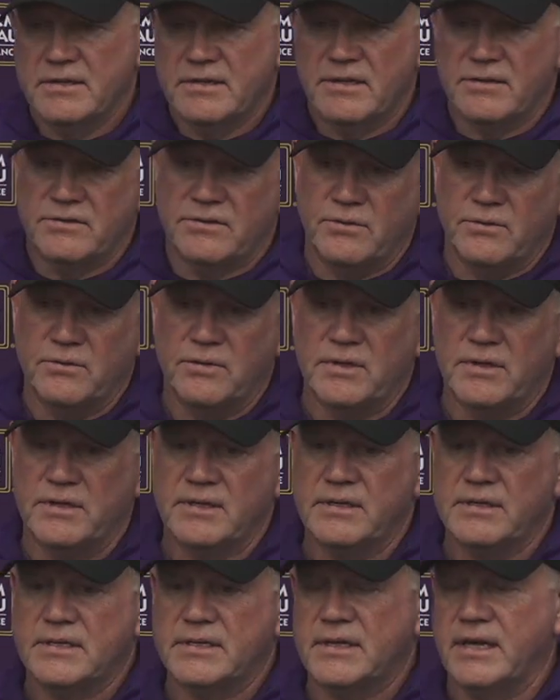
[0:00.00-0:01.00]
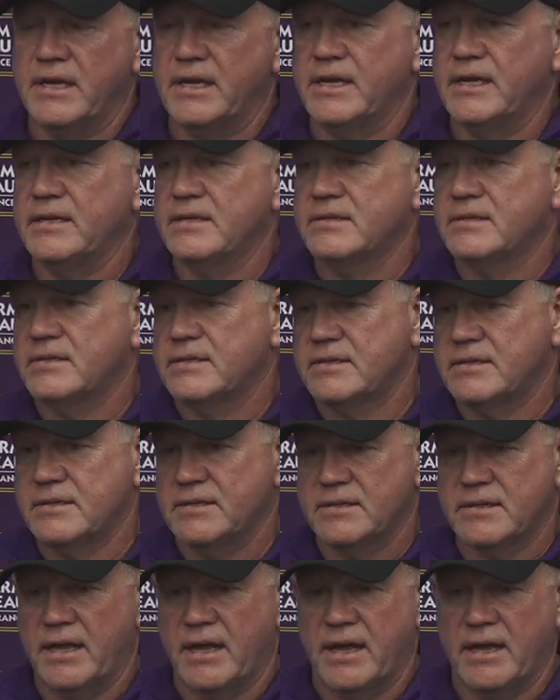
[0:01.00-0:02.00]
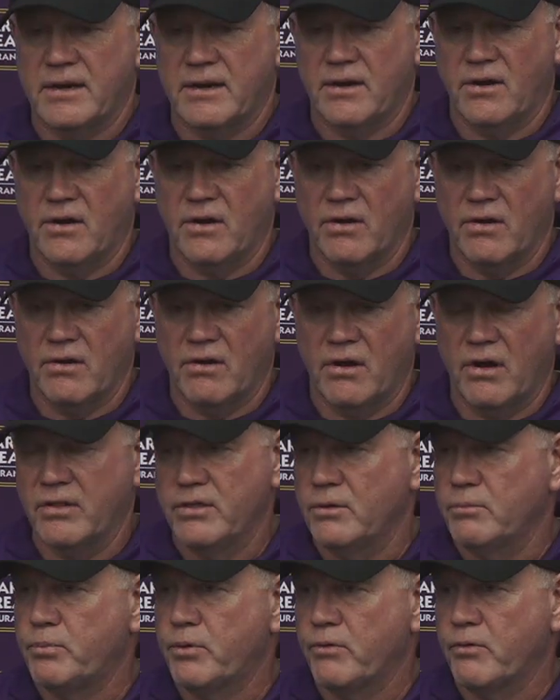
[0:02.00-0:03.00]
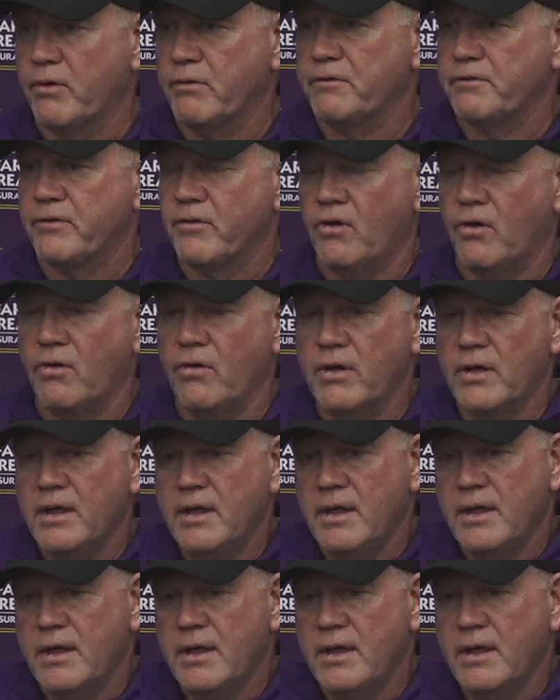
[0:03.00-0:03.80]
do these things that are on the peripheral,